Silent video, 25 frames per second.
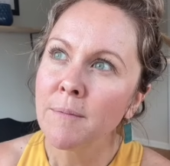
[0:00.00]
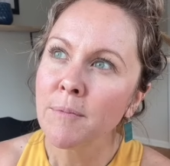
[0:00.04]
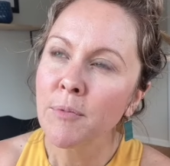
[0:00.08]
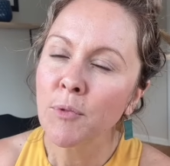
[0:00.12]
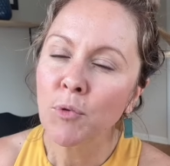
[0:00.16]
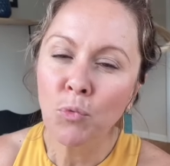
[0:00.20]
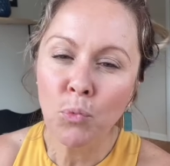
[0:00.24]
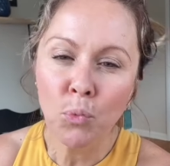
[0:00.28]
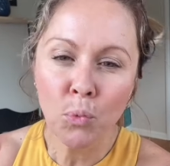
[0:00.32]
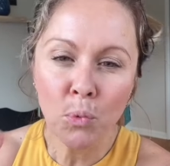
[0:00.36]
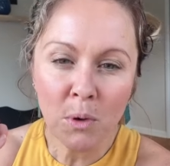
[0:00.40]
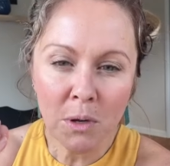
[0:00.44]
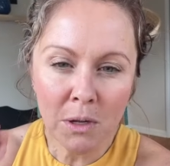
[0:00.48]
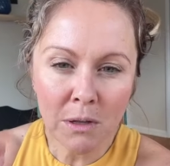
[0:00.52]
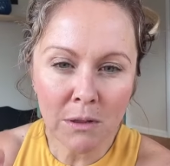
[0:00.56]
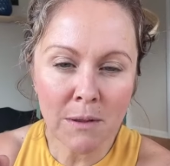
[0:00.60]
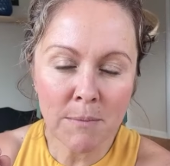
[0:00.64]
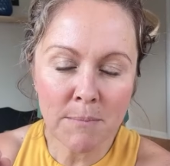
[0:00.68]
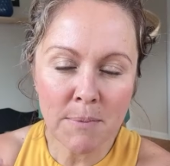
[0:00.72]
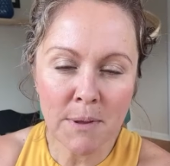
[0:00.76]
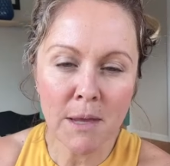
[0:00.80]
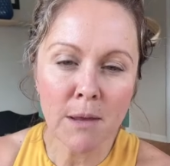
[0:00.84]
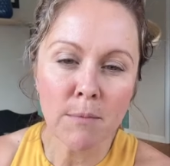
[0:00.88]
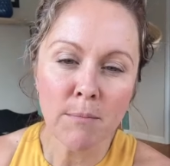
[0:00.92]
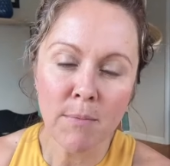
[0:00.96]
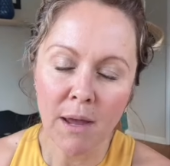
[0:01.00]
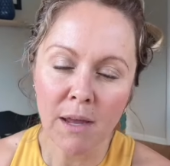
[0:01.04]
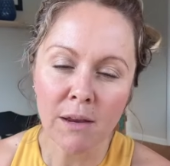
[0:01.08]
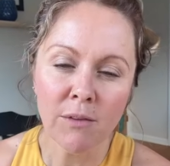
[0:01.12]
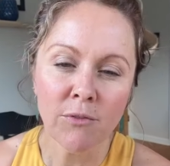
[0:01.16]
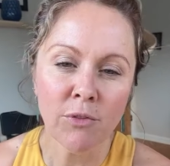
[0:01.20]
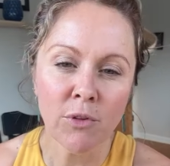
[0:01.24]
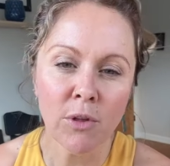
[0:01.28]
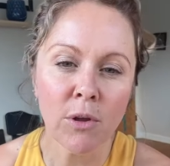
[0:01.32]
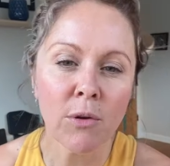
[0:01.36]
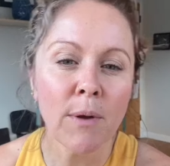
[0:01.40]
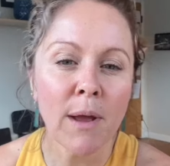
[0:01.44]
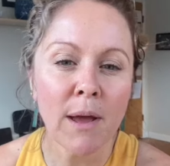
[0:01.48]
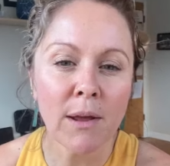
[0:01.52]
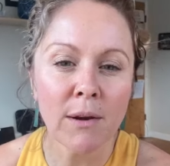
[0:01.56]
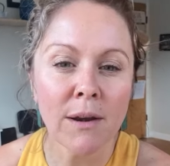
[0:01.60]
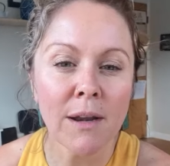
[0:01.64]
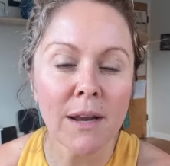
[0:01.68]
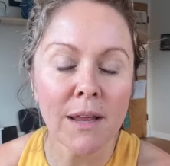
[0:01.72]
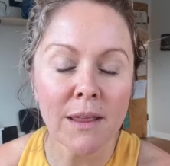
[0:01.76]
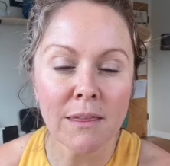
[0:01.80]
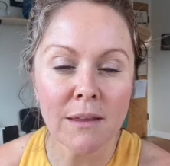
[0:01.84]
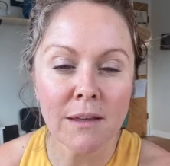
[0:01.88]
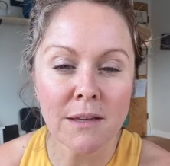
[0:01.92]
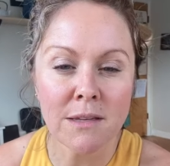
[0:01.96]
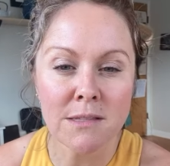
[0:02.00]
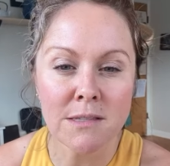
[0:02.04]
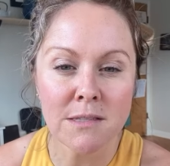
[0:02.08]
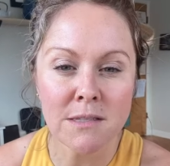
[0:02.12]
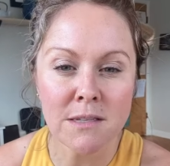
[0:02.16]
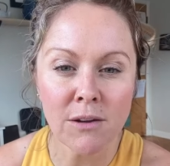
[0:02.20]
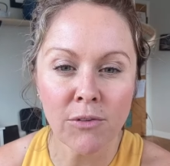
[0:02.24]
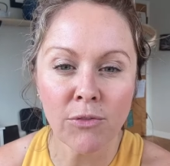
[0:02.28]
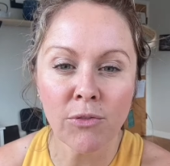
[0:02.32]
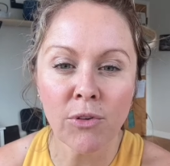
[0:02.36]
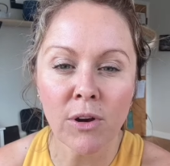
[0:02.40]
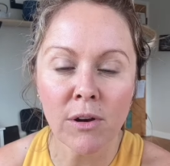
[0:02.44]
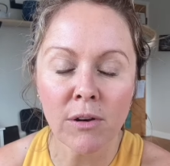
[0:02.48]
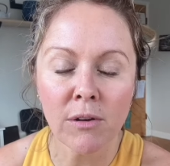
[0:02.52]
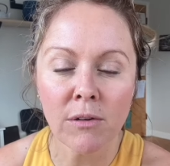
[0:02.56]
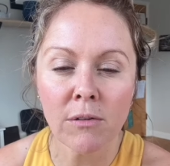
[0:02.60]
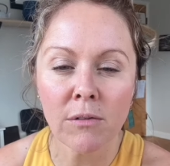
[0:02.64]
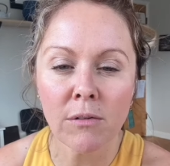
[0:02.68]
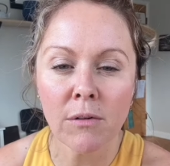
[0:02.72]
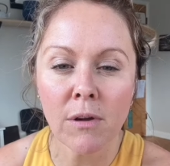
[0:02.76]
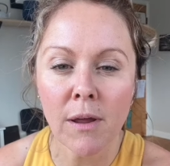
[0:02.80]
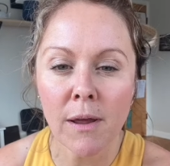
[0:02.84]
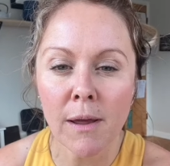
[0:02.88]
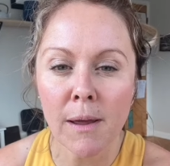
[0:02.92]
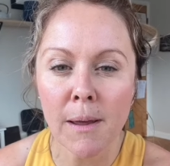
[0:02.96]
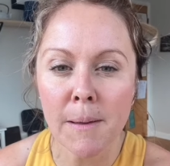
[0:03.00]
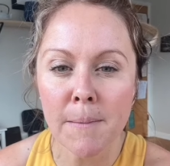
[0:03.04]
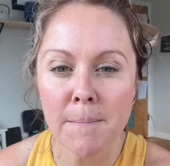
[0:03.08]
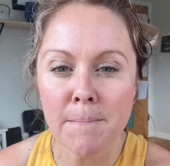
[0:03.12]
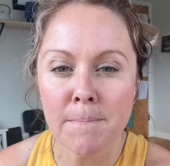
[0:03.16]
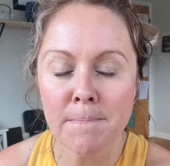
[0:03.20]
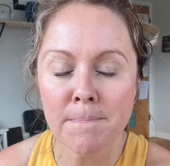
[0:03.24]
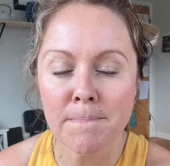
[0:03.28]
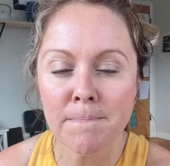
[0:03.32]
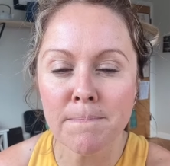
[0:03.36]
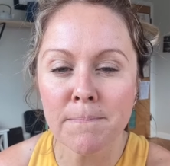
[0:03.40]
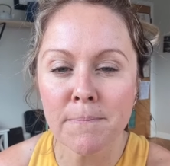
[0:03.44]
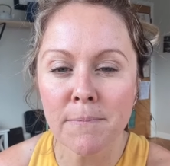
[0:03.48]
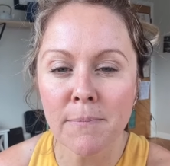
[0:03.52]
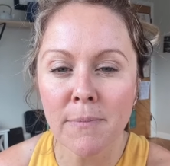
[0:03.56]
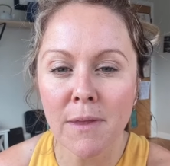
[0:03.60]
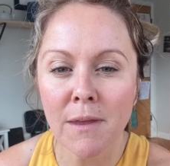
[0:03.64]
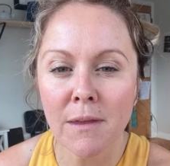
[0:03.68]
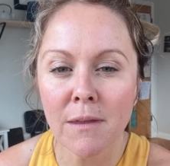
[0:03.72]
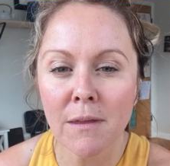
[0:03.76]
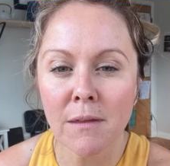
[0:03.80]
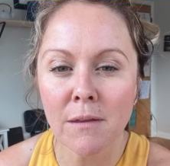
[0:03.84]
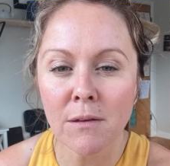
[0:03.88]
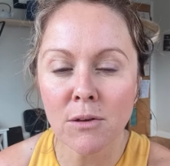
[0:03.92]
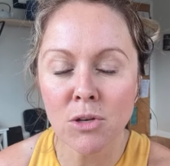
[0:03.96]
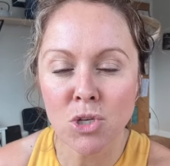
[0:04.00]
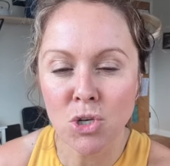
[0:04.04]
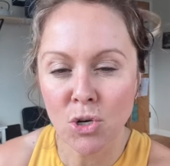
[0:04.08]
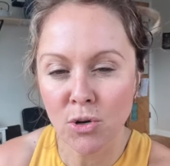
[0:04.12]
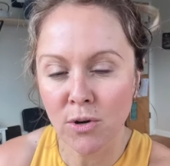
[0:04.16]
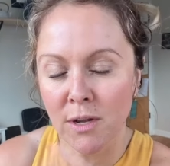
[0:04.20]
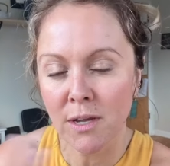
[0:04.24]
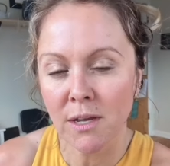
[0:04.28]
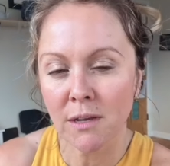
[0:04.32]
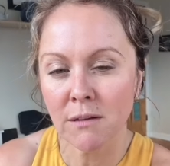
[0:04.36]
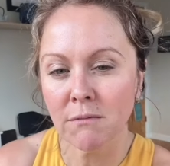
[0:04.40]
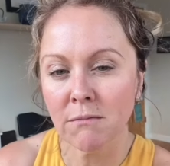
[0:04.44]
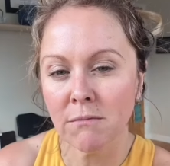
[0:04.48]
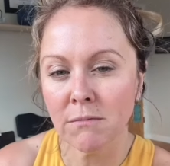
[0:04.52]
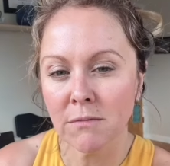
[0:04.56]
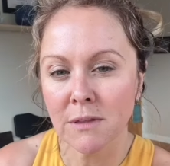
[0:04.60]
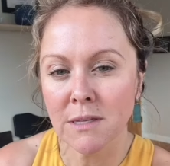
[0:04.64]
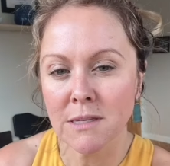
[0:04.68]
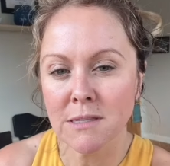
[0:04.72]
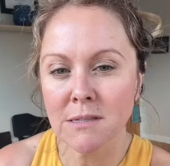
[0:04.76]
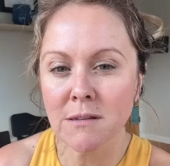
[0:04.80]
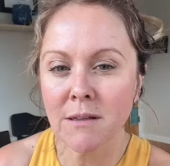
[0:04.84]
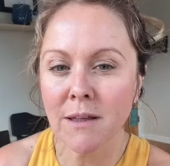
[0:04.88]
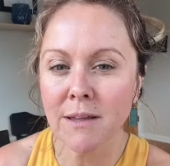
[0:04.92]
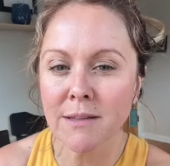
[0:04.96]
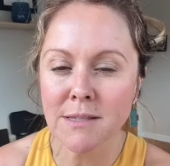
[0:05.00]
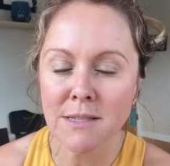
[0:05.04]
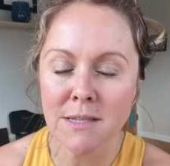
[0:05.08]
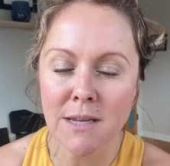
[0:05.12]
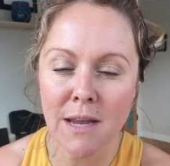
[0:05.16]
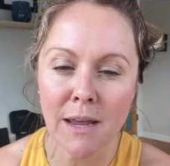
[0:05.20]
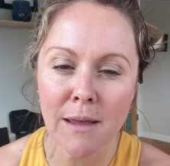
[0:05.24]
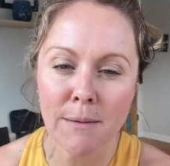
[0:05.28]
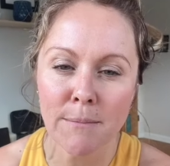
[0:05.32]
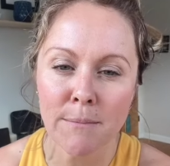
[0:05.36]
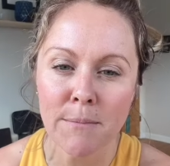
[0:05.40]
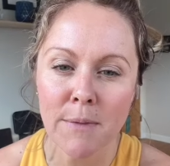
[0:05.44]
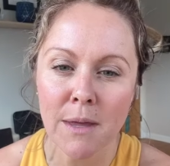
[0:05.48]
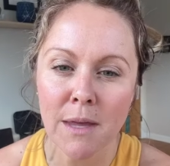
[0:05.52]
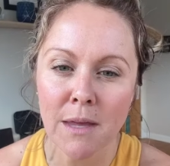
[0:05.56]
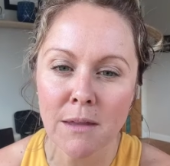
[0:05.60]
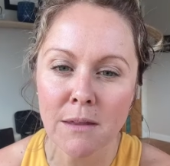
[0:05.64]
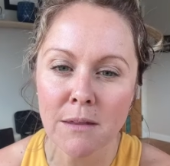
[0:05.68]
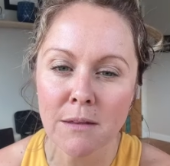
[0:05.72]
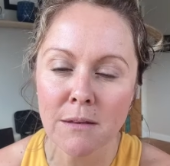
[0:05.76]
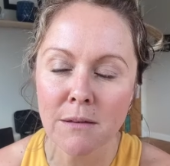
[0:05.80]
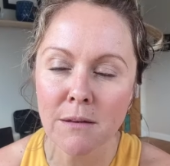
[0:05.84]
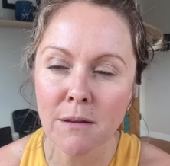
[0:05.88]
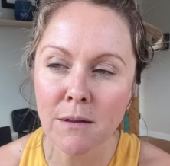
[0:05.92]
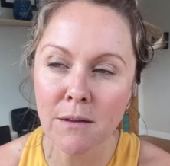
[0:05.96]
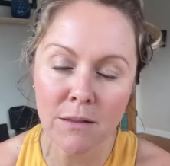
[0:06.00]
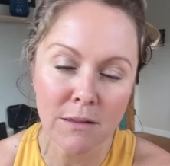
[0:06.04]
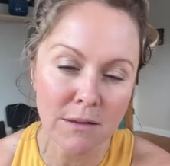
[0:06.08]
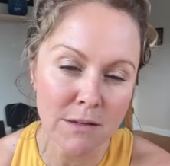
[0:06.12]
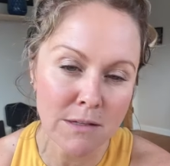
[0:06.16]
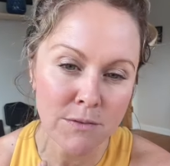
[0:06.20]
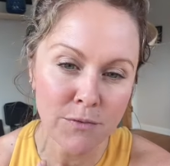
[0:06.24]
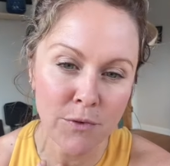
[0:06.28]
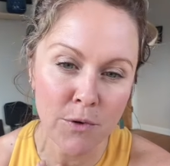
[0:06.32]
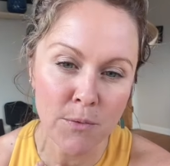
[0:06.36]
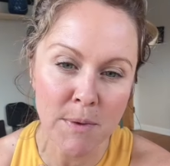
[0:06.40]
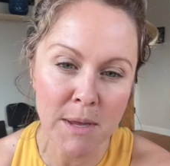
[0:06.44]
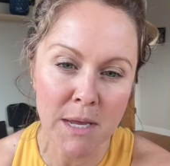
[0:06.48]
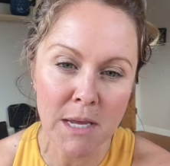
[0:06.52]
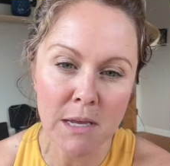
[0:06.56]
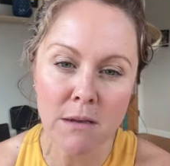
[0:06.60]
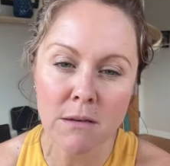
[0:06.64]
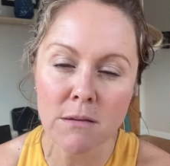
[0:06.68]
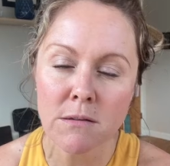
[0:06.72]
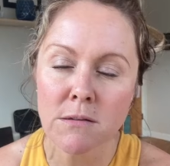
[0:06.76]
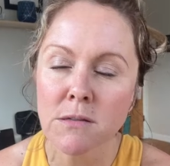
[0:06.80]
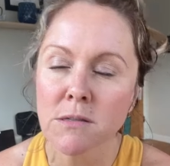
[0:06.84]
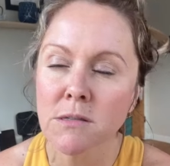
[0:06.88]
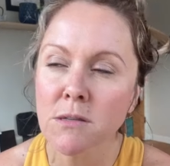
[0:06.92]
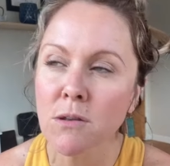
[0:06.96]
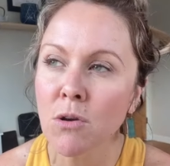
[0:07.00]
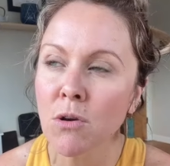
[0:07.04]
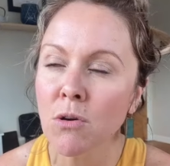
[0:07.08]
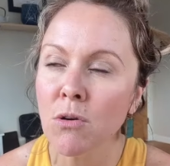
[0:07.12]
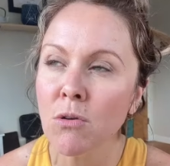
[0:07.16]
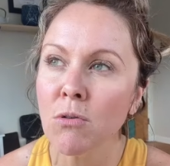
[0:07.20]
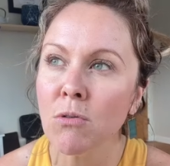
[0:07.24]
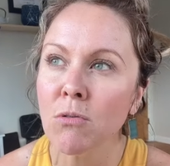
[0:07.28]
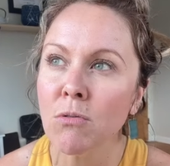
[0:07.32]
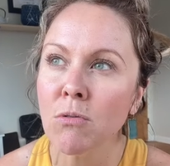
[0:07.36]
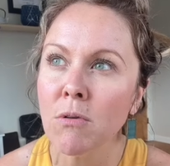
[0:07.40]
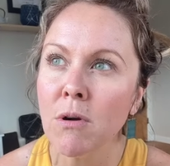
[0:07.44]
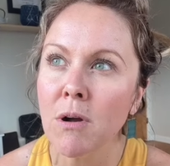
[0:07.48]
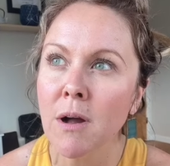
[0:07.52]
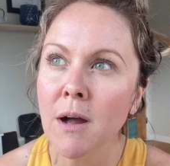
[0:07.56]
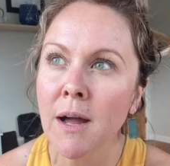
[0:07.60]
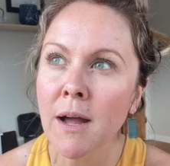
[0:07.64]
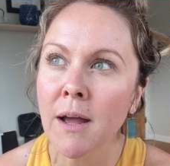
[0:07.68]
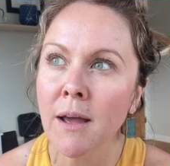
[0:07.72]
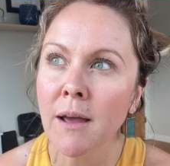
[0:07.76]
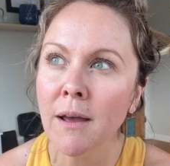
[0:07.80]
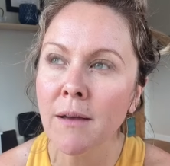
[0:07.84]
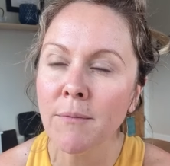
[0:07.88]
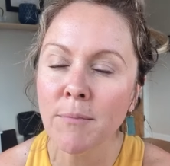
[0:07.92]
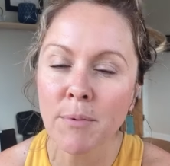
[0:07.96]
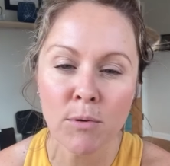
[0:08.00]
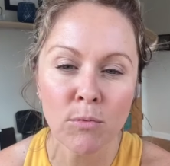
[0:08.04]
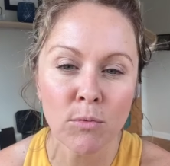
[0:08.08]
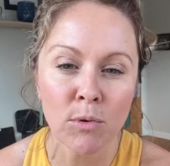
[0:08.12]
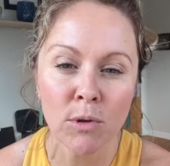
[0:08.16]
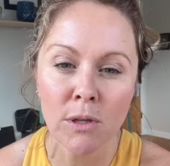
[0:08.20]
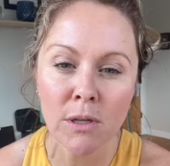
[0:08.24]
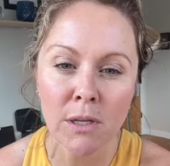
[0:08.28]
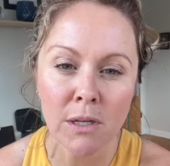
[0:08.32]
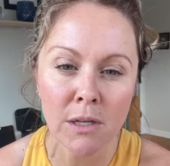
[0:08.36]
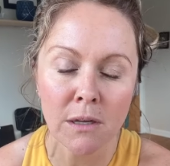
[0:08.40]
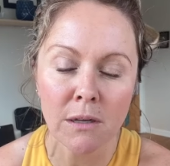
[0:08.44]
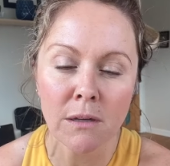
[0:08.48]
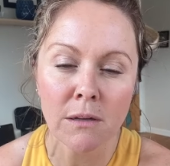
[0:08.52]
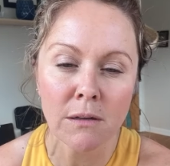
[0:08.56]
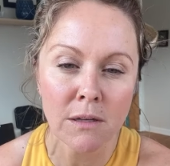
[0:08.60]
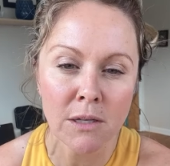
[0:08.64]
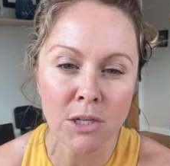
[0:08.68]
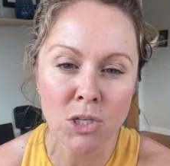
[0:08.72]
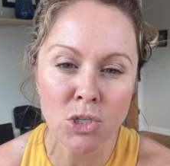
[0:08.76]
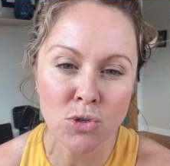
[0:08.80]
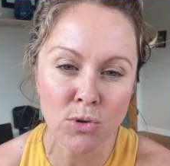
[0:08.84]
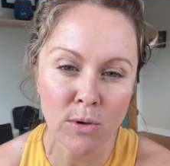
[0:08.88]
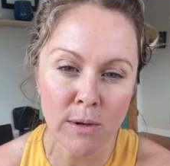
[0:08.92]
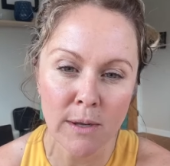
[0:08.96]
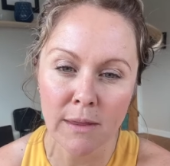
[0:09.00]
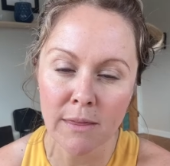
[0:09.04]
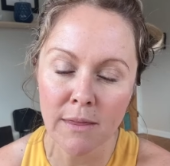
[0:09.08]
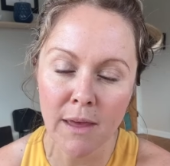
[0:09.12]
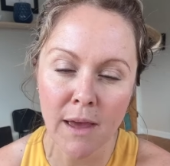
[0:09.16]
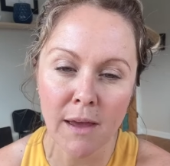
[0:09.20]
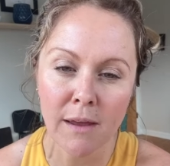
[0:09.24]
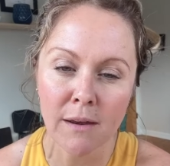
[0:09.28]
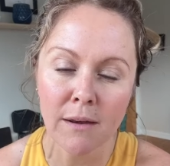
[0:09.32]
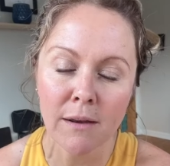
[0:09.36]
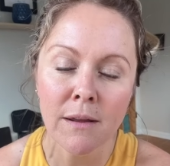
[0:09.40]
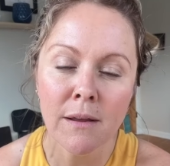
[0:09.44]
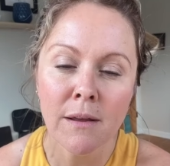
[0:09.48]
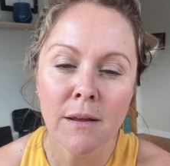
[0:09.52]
really being mindful around it I think is different. Um during this cleanse time, and at least for me. So uh, I've been really enjoying that.